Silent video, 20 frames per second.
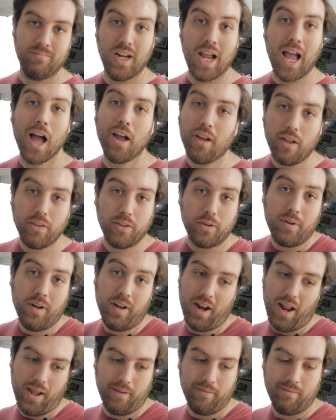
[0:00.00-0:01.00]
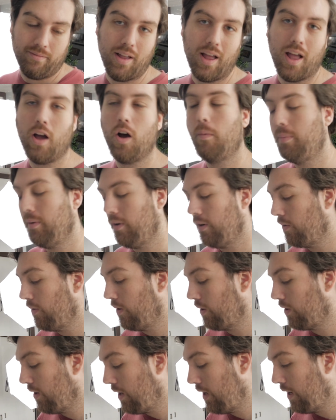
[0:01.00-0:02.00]
How y'all doing today? I hope you're
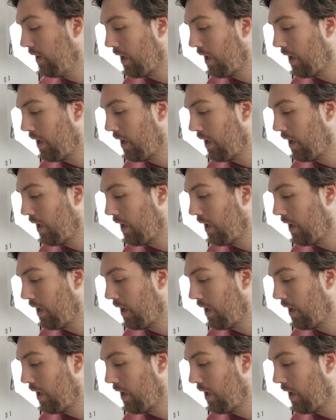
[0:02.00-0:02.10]
doing good.